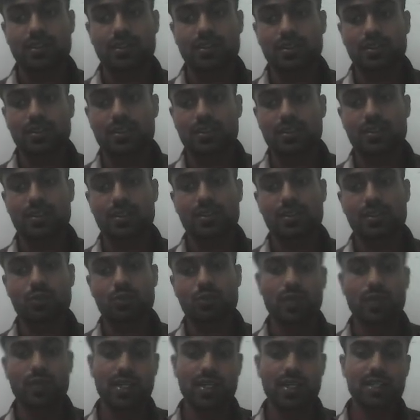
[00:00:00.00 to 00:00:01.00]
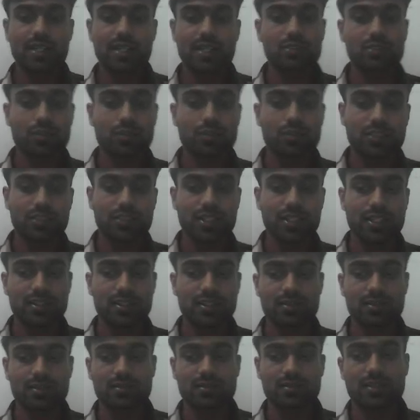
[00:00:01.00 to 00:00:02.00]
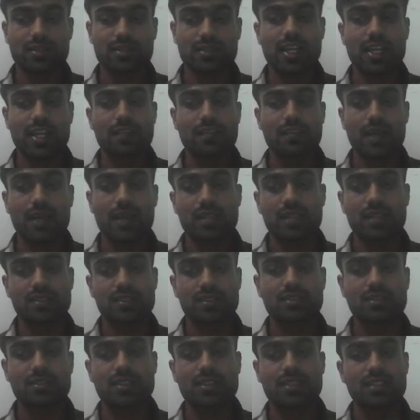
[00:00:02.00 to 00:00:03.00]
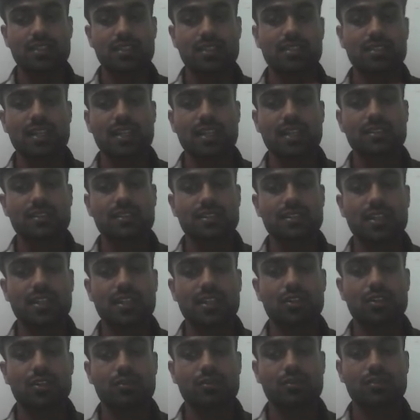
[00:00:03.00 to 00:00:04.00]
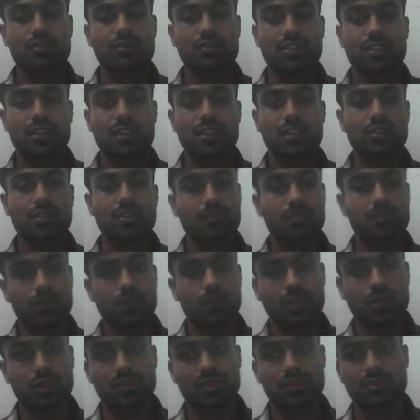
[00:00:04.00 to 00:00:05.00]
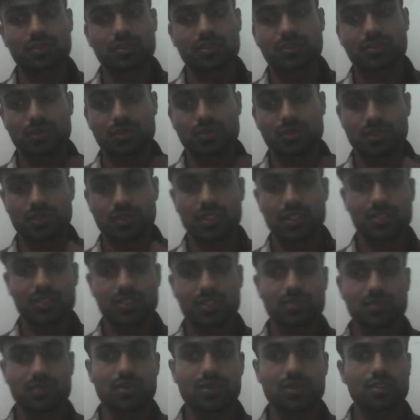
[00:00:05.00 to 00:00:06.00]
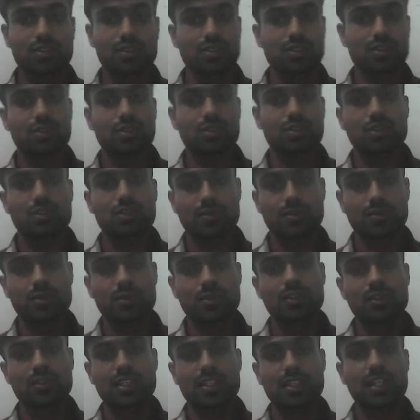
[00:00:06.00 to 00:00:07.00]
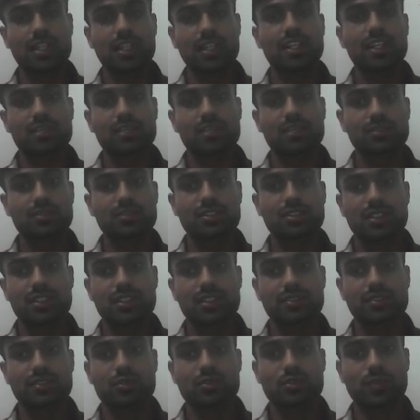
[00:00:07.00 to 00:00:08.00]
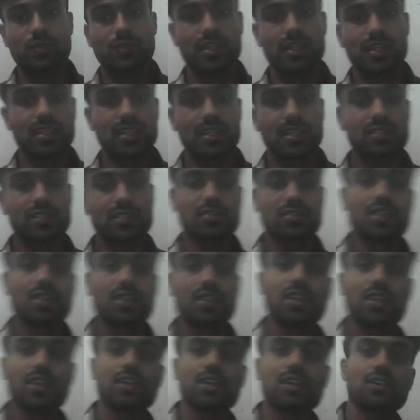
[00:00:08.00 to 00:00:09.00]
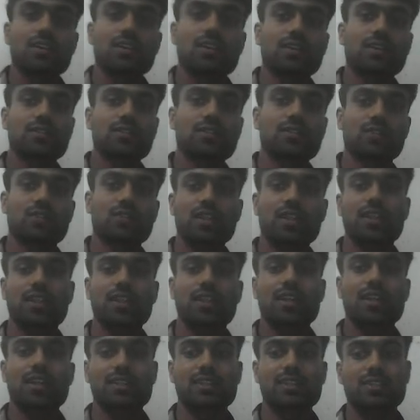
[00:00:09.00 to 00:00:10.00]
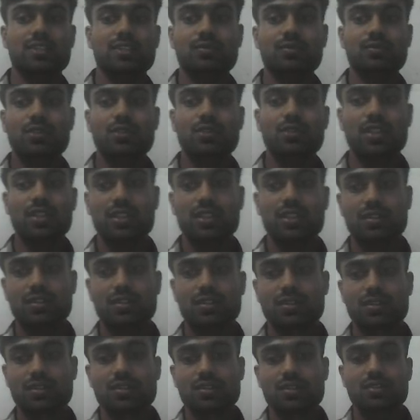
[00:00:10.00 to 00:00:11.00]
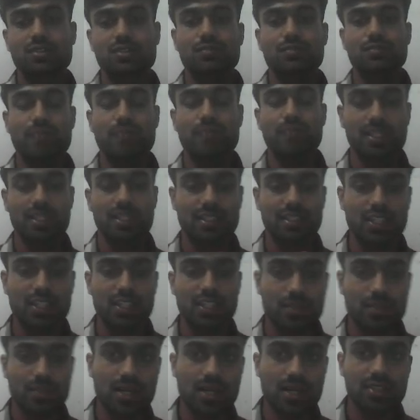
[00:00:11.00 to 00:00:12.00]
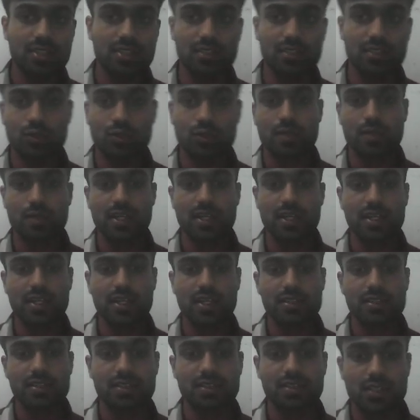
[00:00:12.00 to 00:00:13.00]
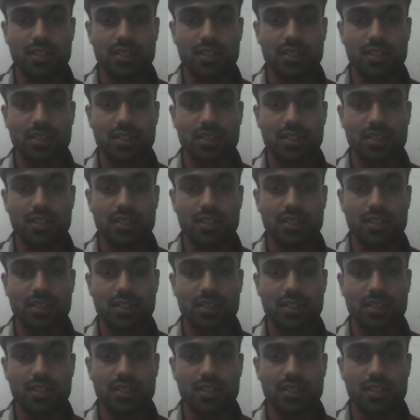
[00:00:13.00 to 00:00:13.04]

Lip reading: Kubernetes object that manages the desired state of set of pods. So this was about the key terms in Kubernetes. Also, there are like some basic commands in Kubernetes.